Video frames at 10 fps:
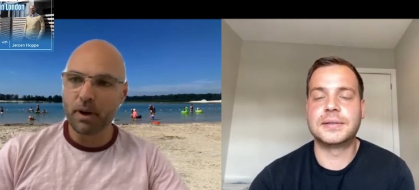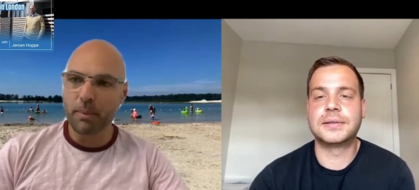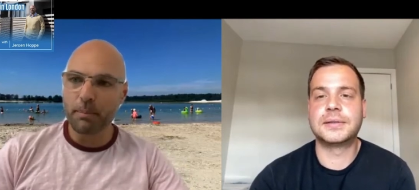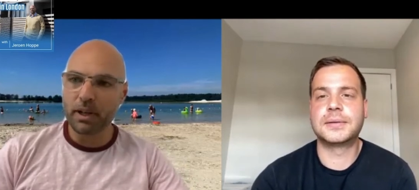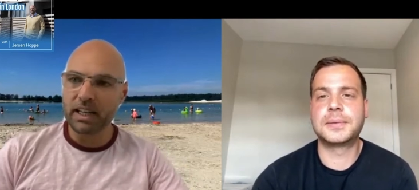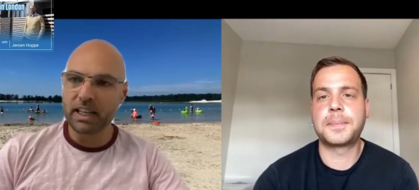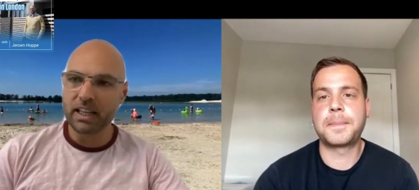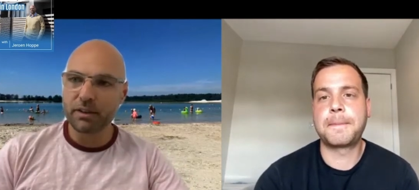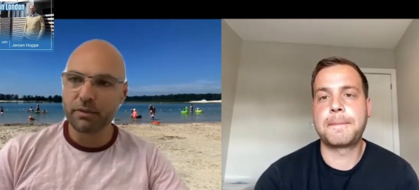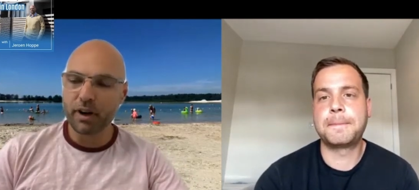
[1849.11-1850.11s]
Speaker 1: I
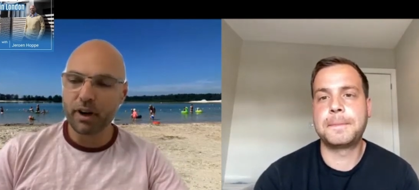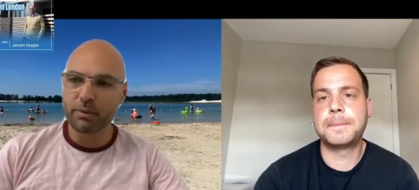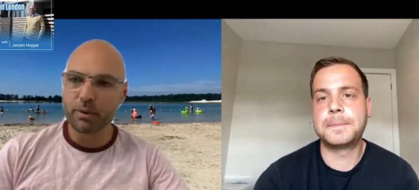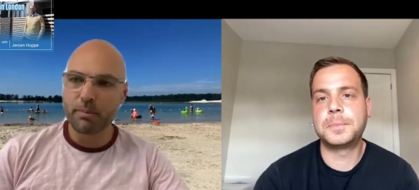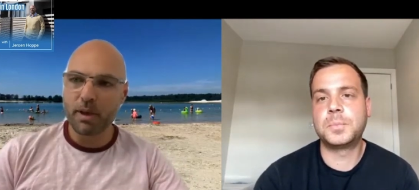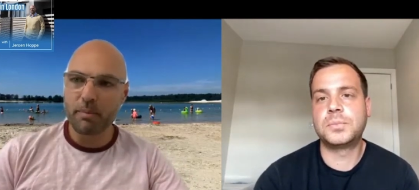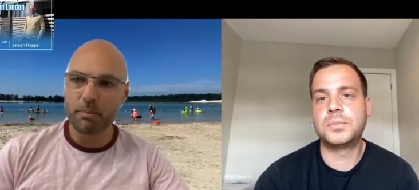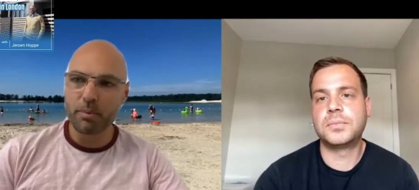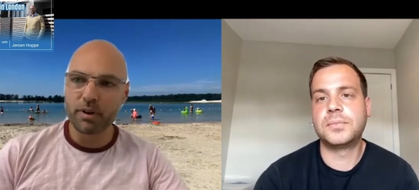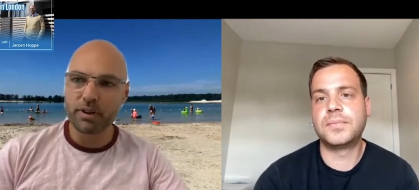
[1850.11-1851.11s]
believe I
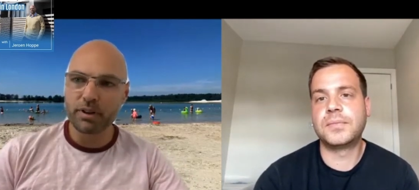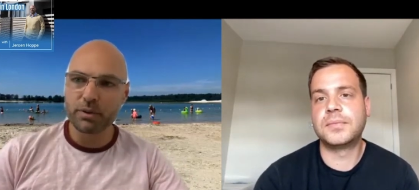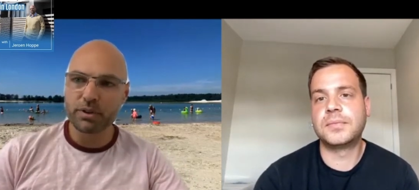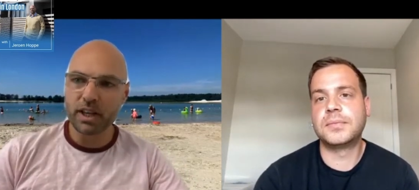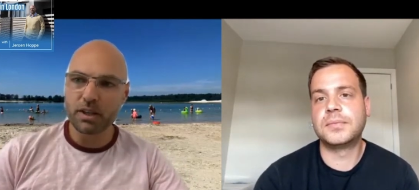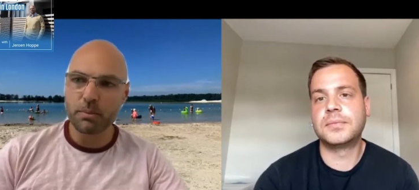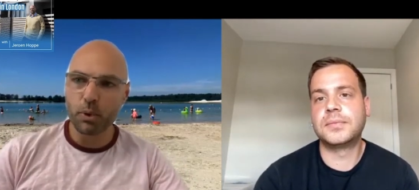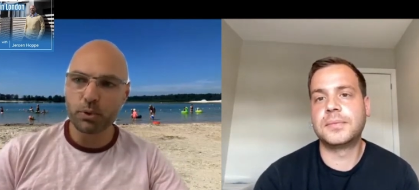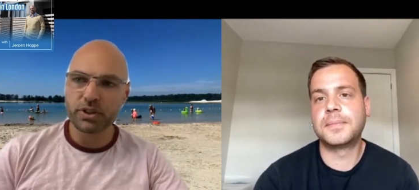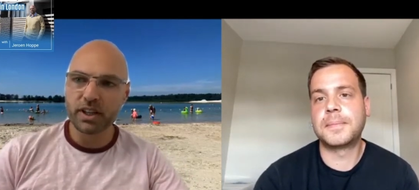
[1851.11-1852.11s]
remember you saying you
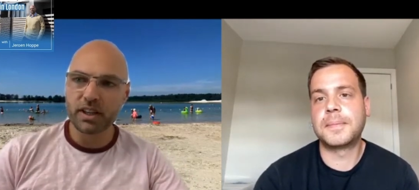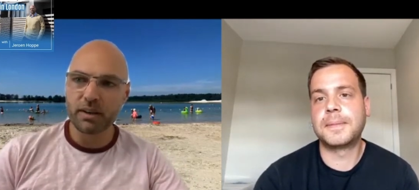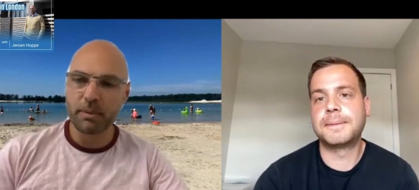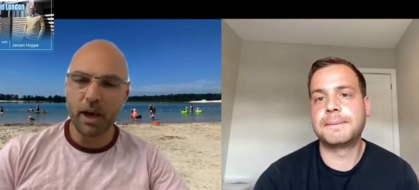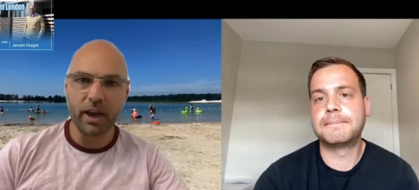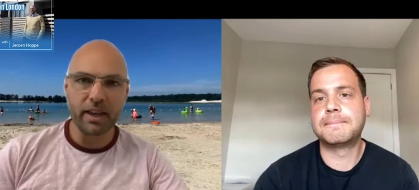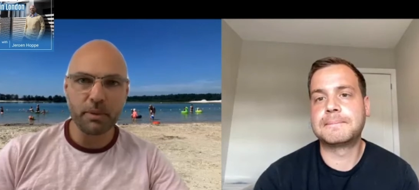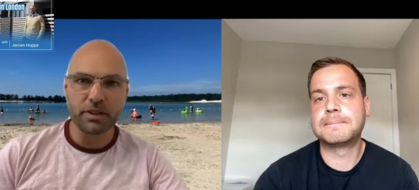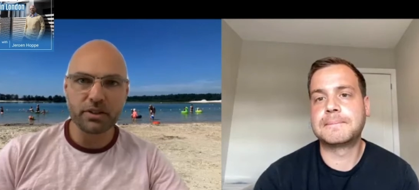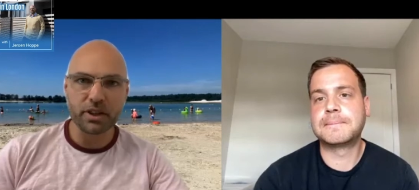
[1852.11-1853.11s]
bought it about eight
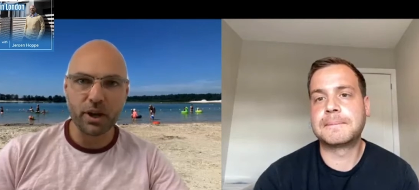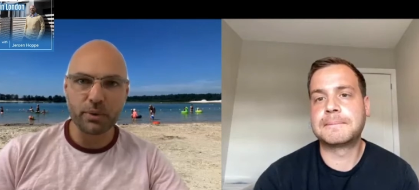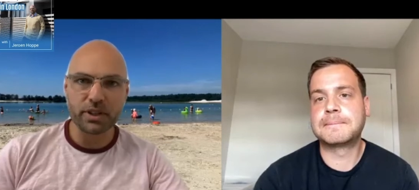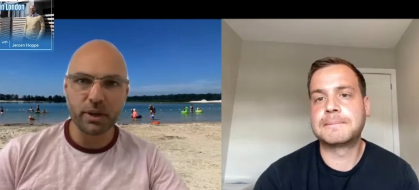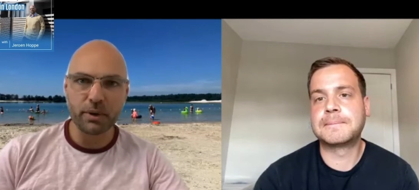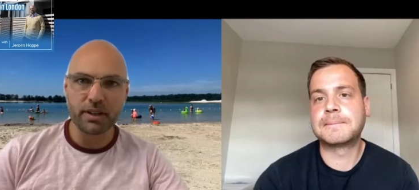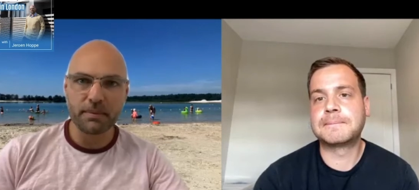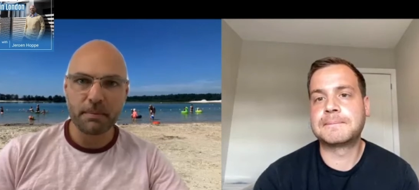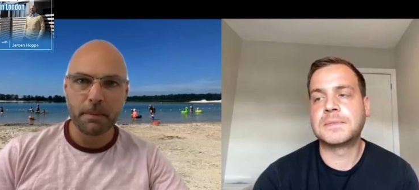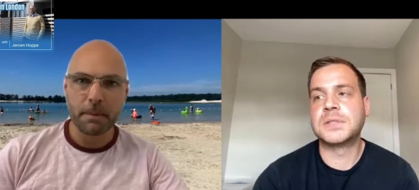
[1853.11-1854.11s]
months ago. Is that right?
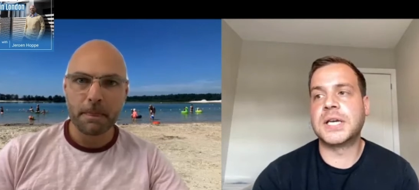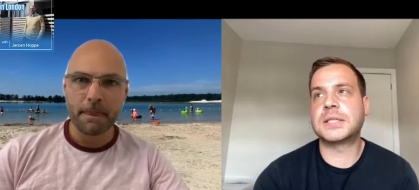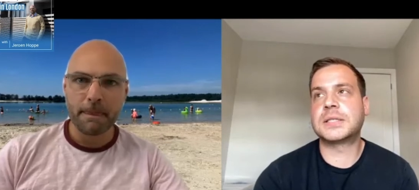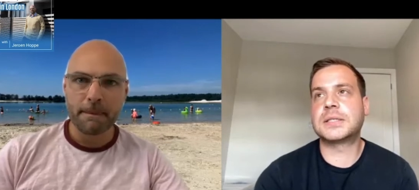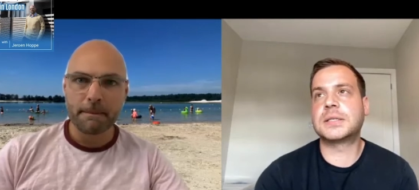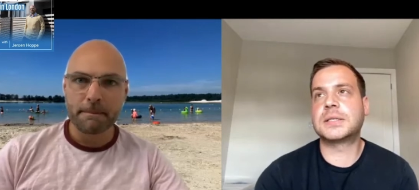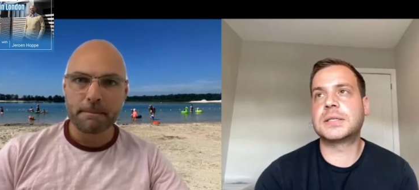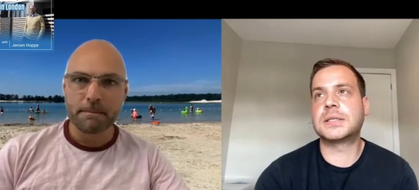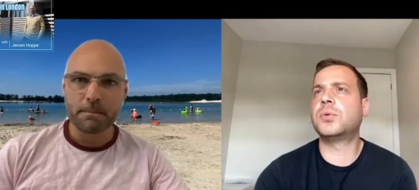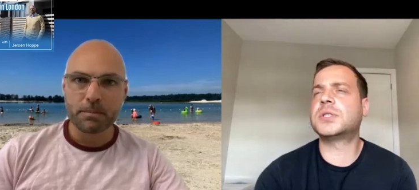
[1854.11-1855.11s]
Speaker 2: Yes, uh,
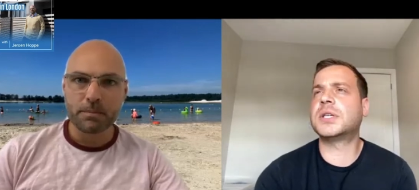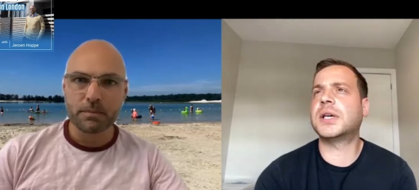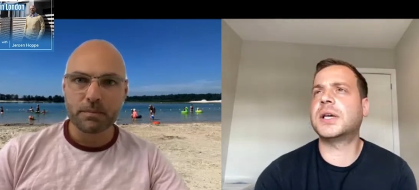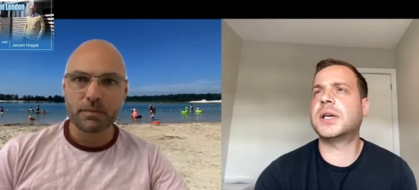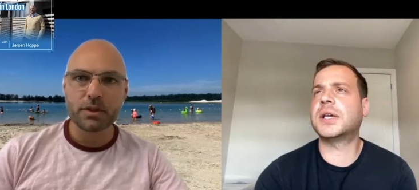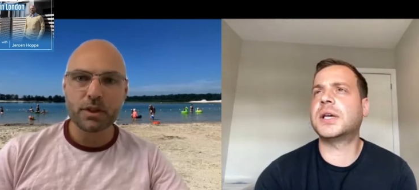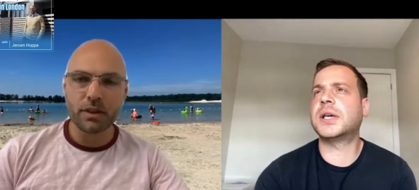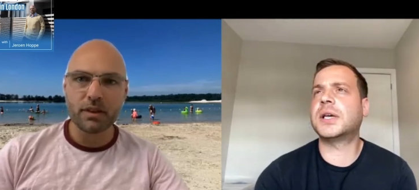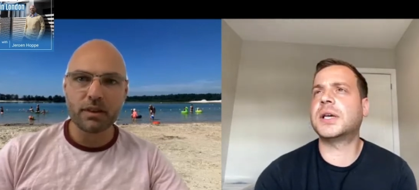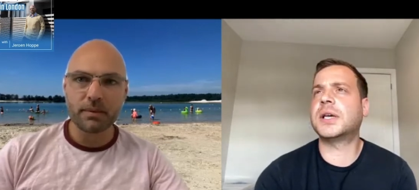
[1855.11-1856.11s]
I bought it
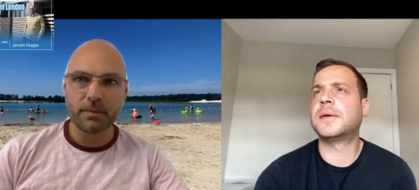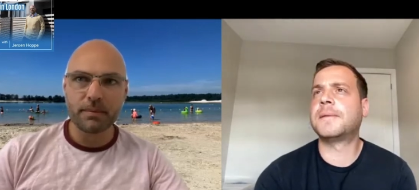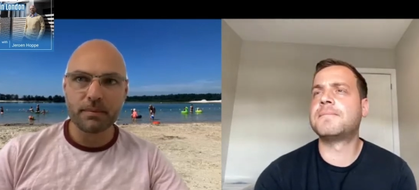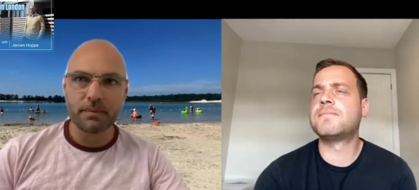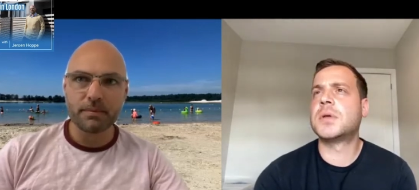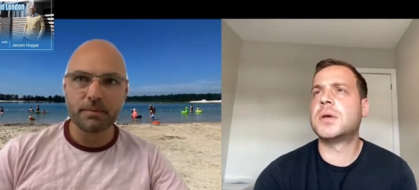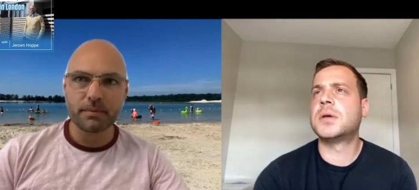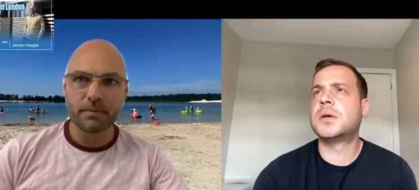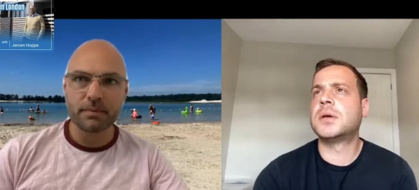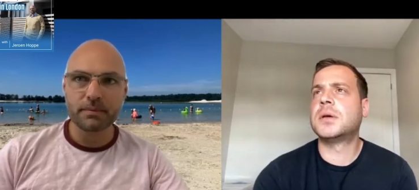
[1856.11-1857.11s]
in.
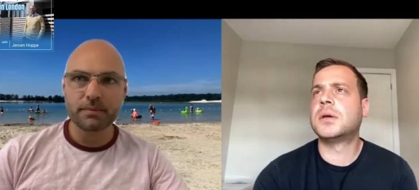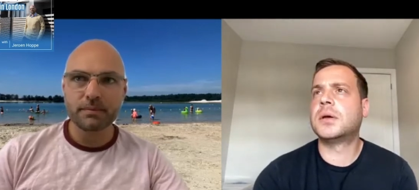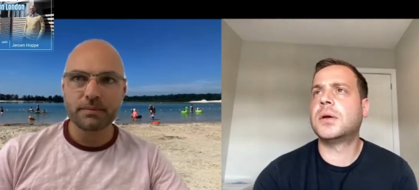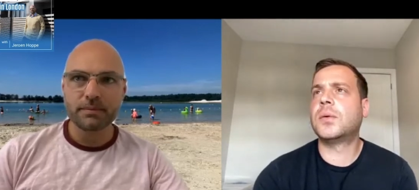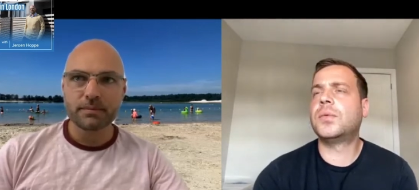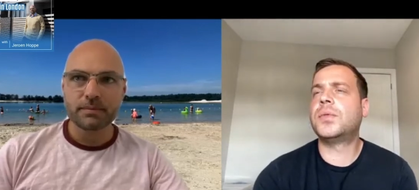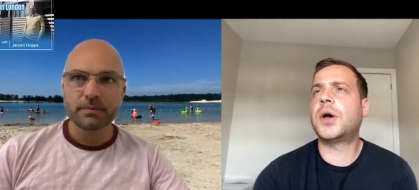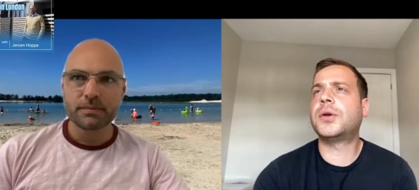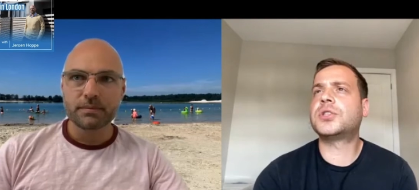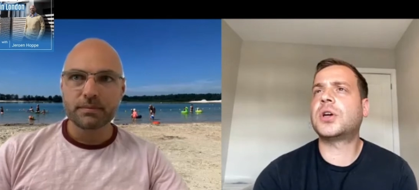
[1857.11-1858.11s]
No,
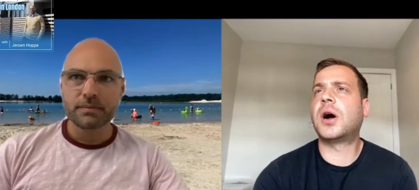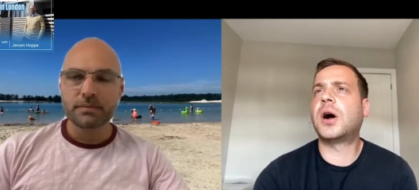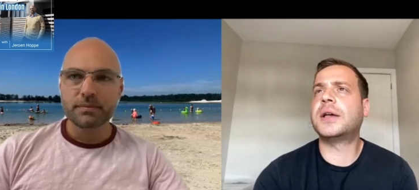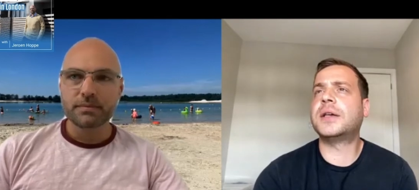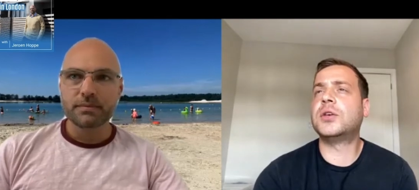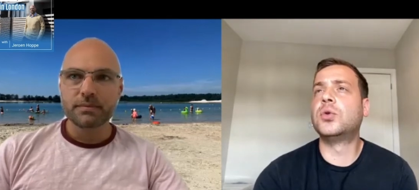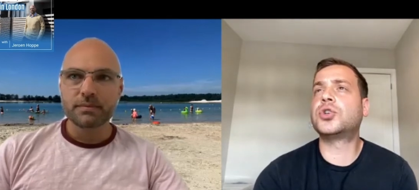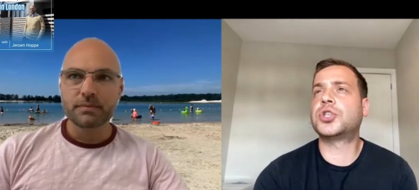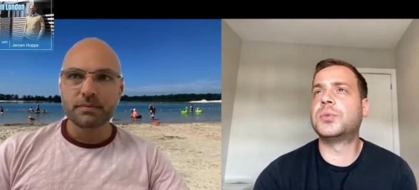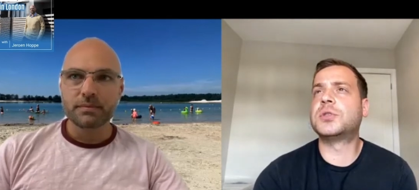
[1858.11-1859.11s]
so I the
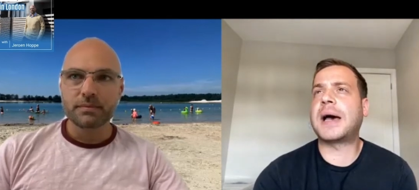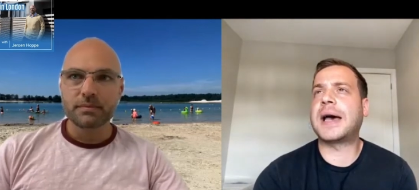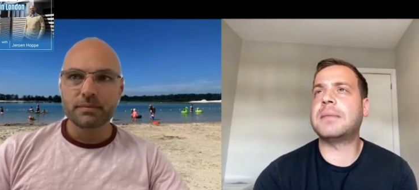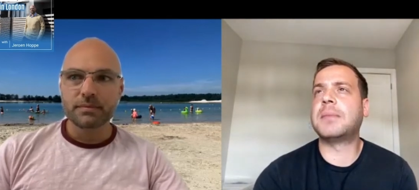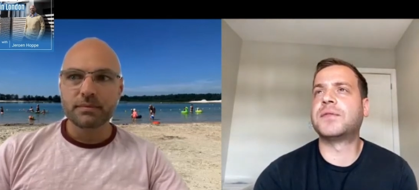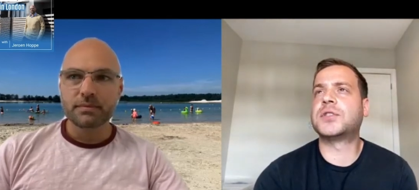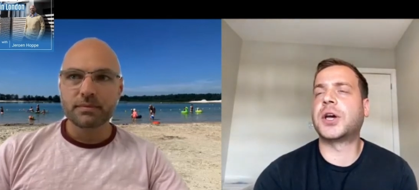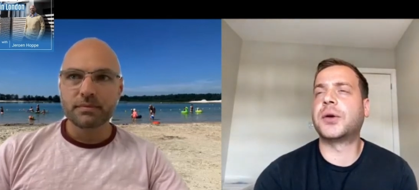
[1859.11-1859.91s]
auction was about eight months ago.